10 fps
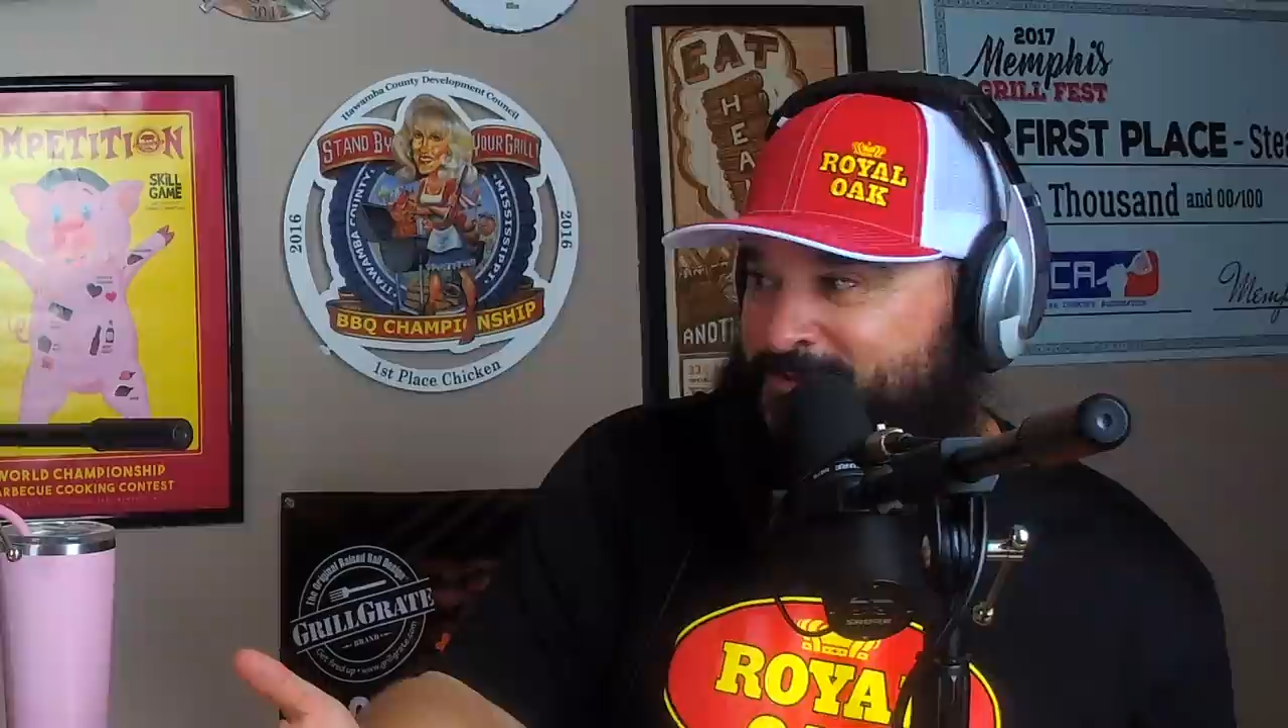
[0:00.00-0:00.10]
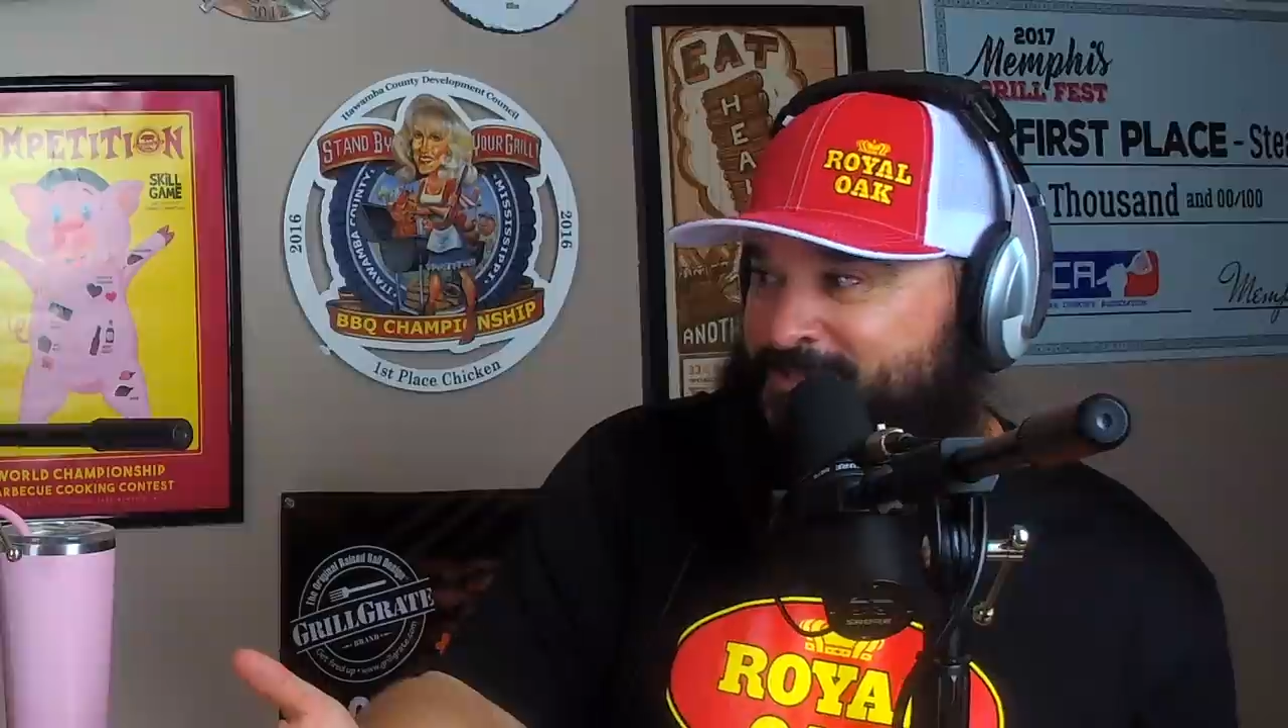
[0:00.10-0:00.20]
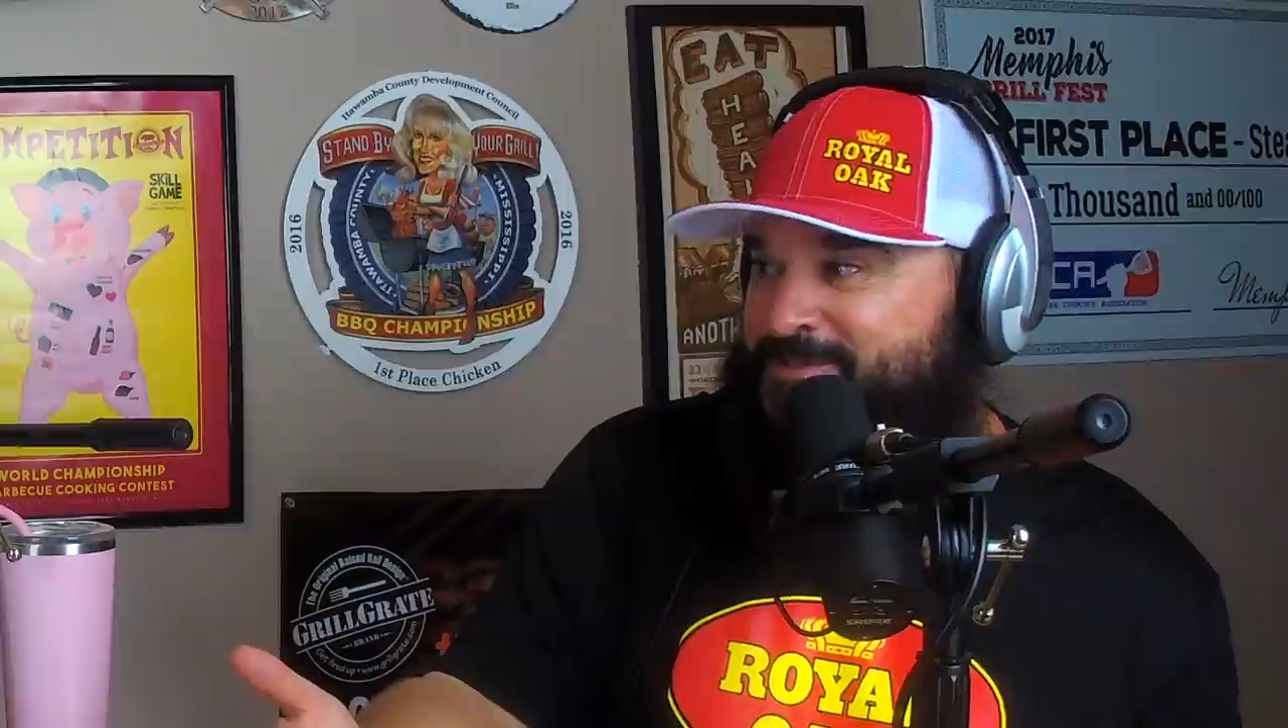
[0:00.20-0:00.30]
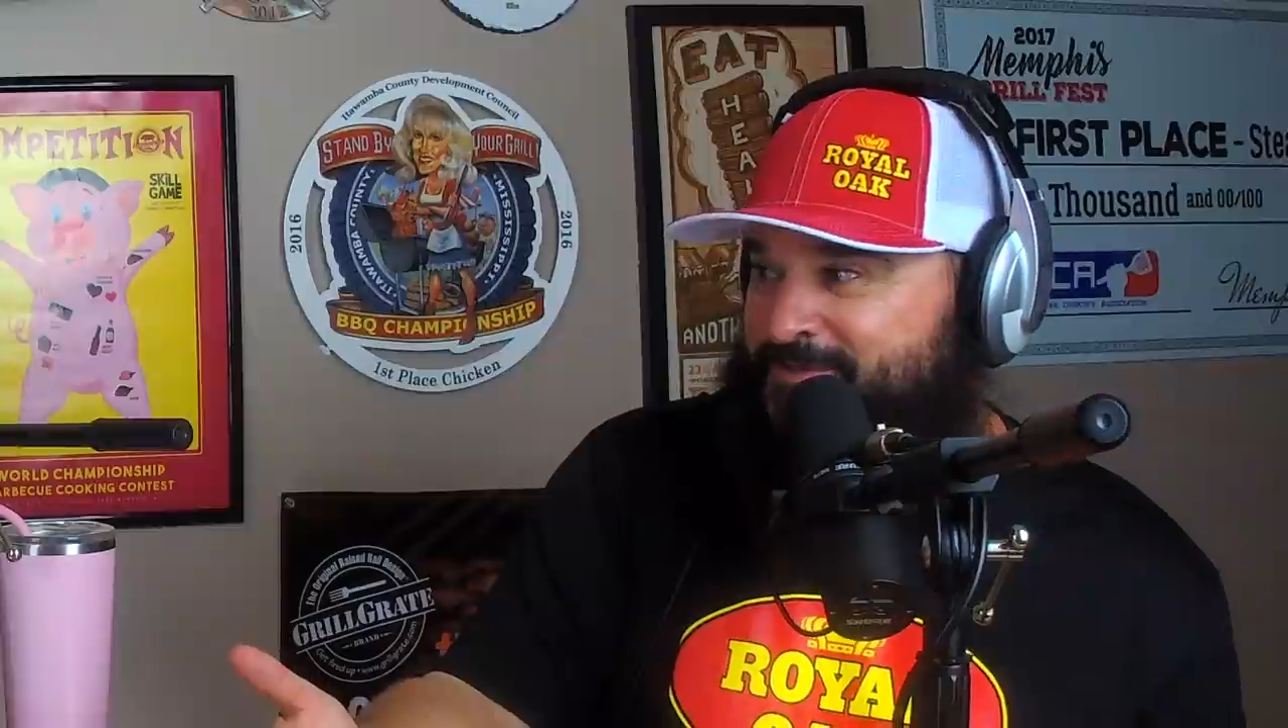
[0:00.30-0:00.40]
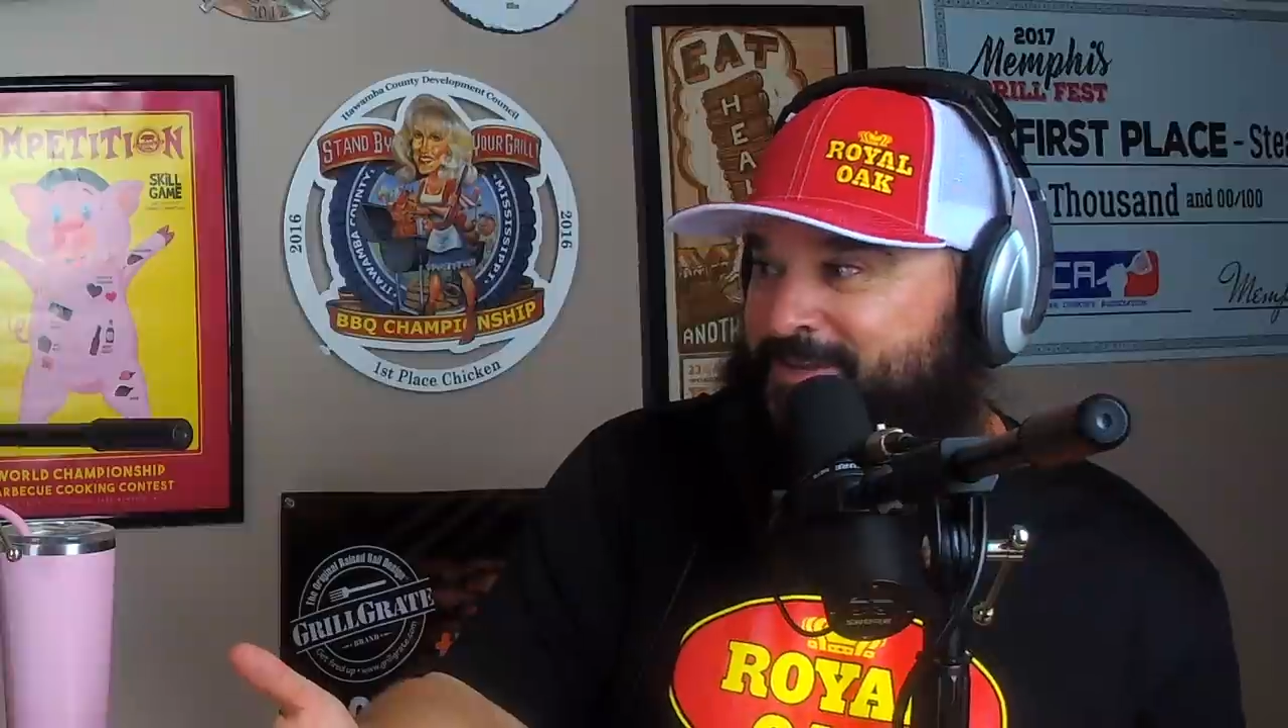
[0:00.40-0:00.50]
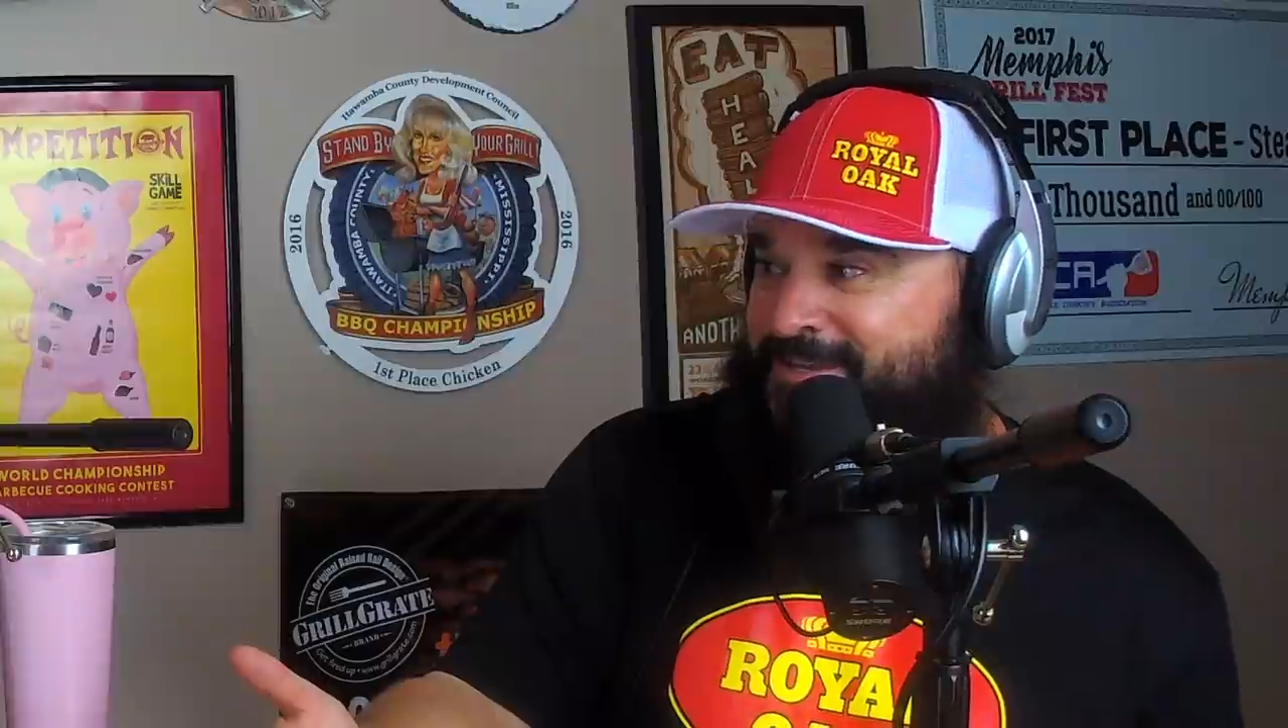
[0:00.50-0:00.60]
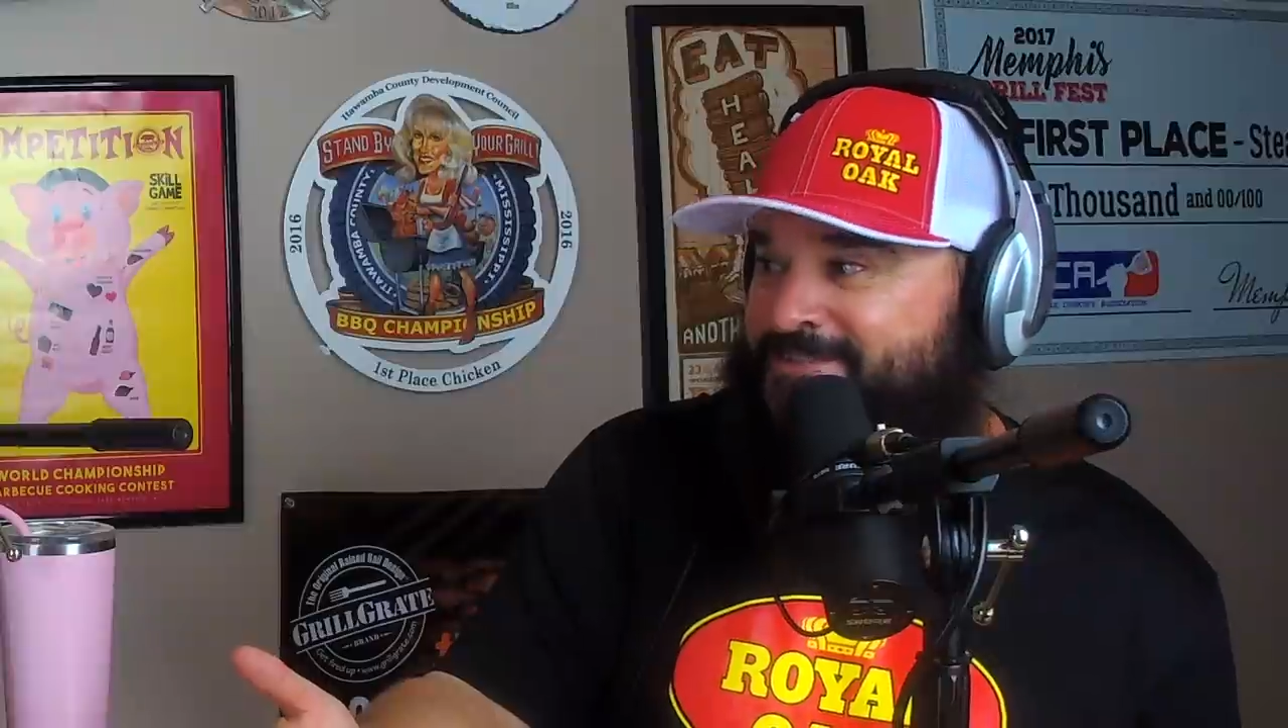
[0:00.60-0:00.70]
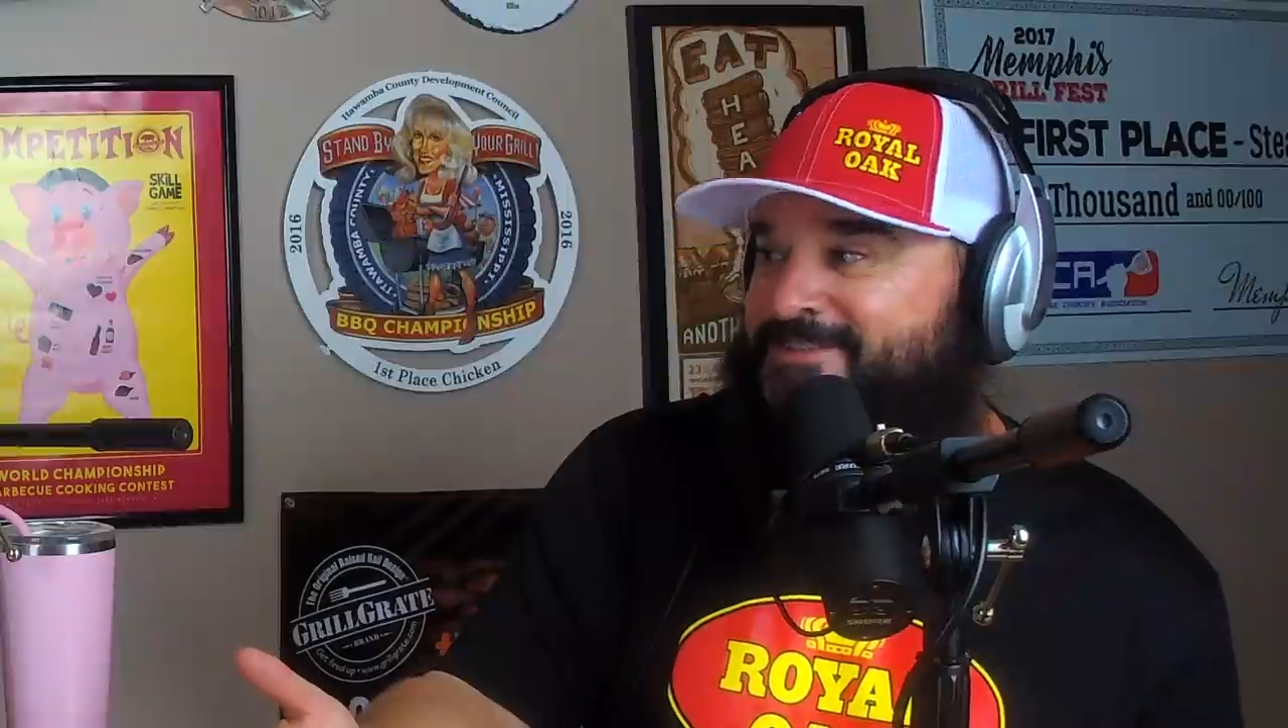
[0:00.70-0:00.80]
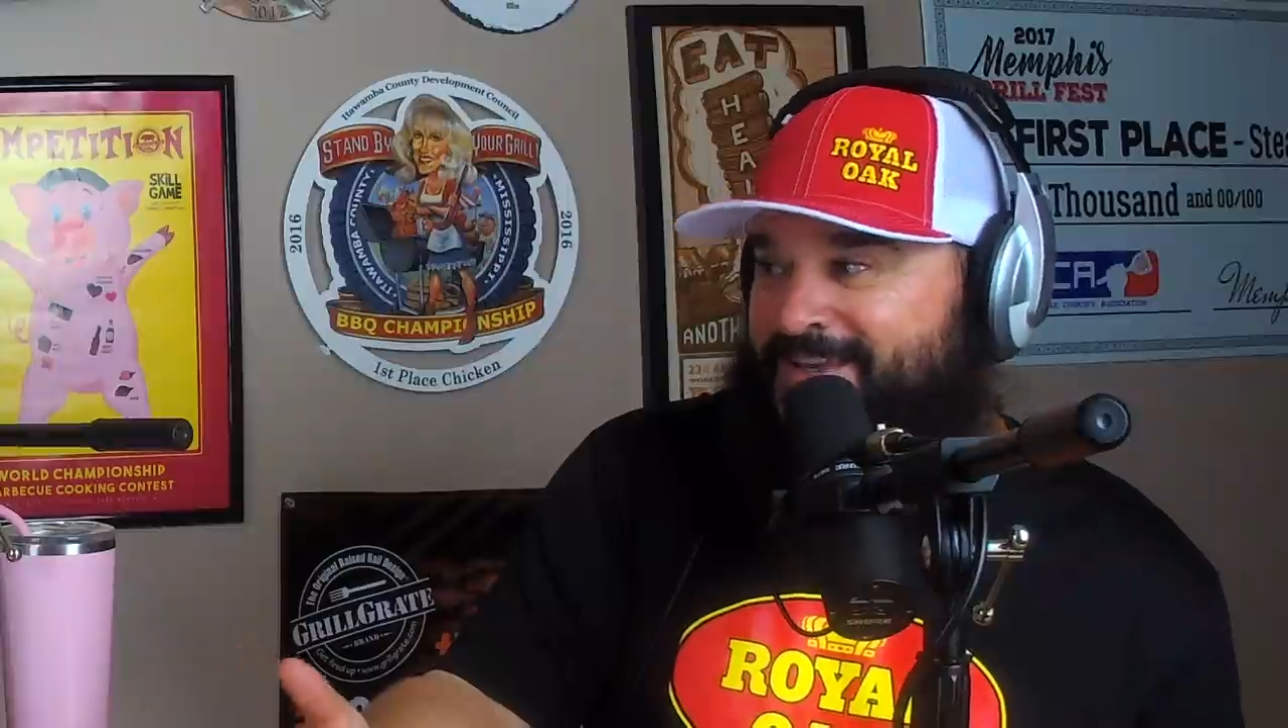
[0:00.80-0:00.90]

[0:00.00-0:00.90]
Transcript: these events